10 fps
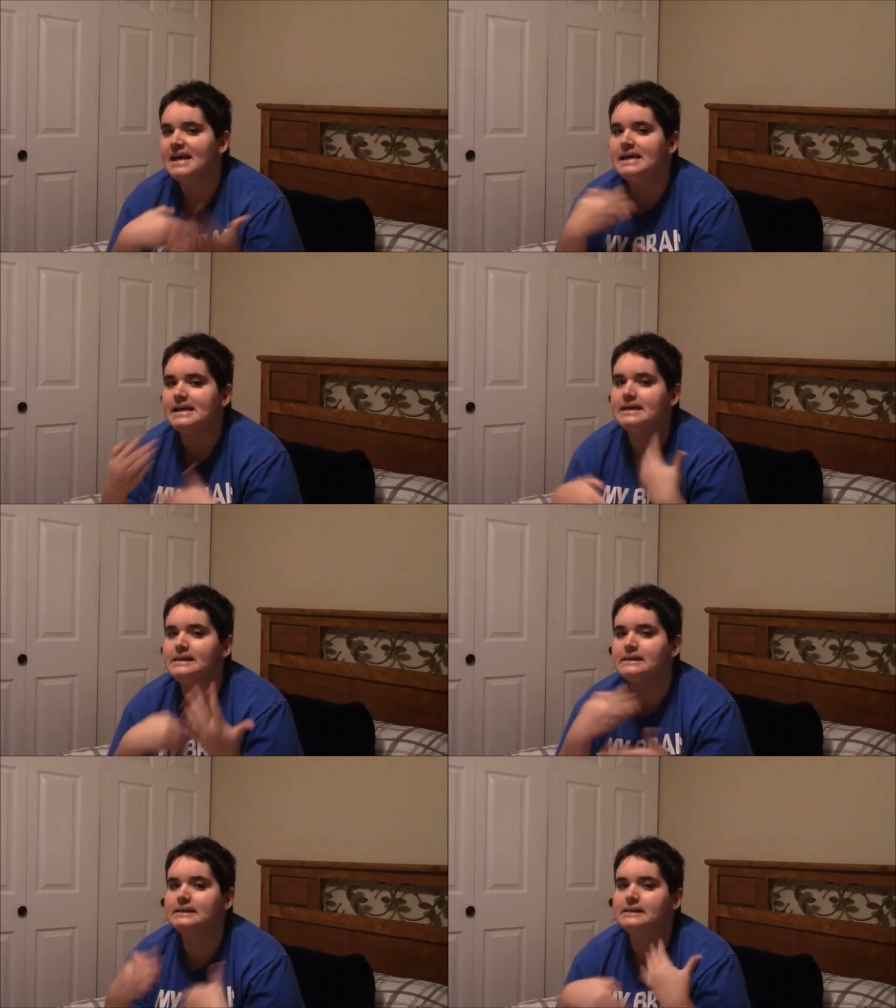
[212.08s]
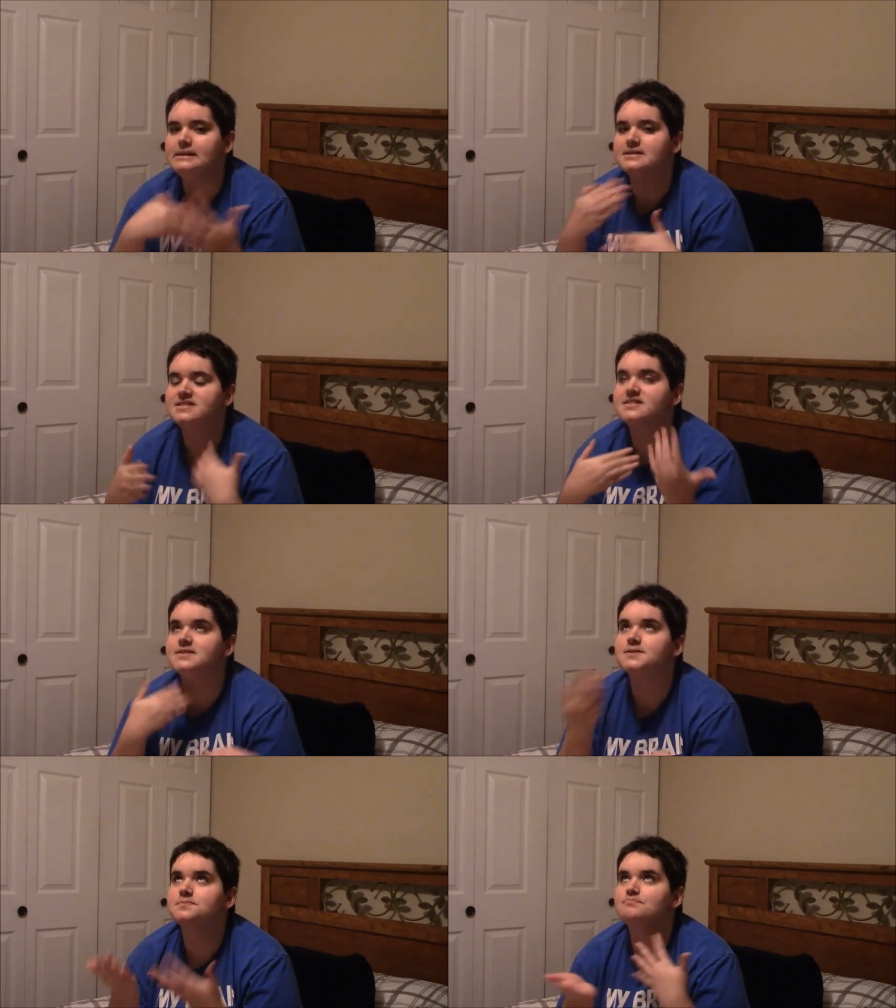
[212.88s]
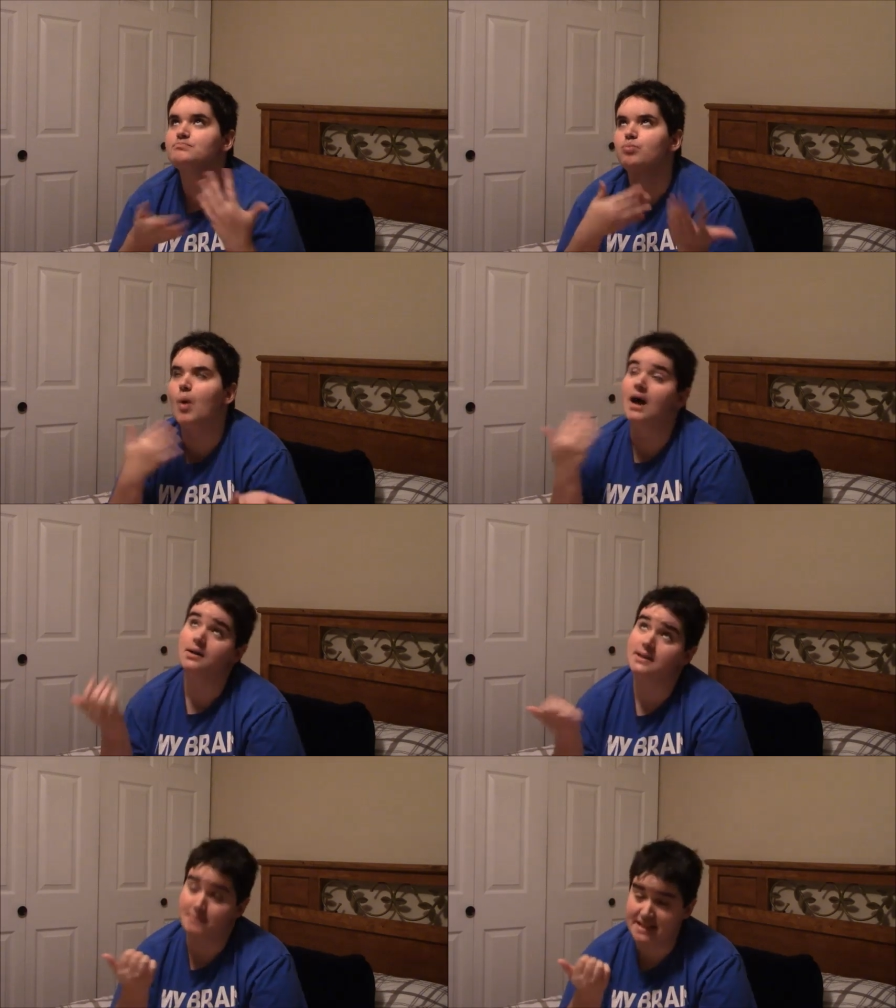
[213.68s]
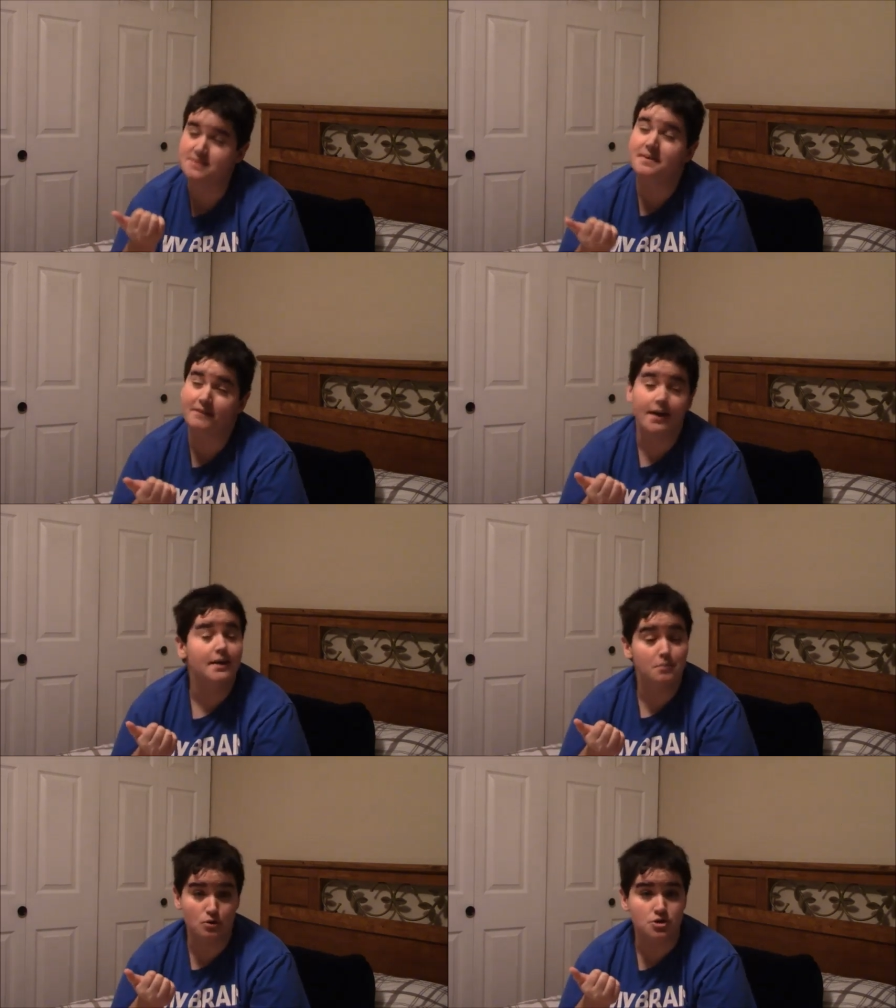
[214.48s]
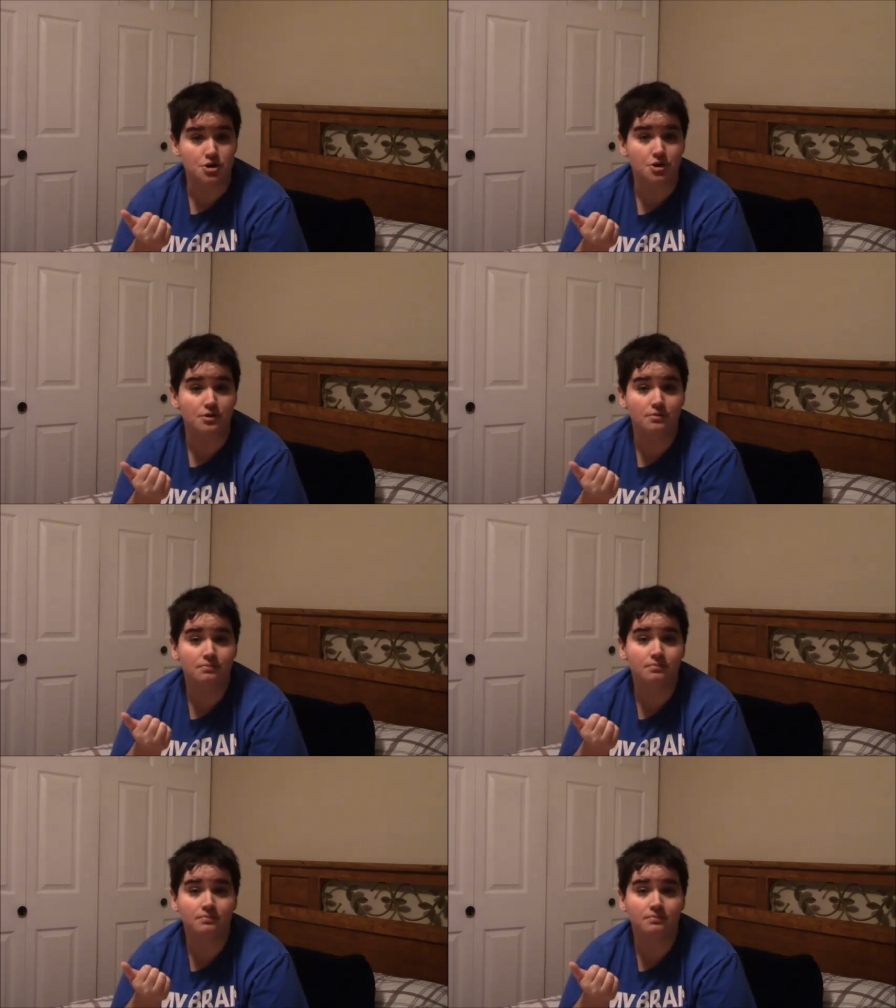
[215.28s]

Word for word: is, well, it makes me very emotional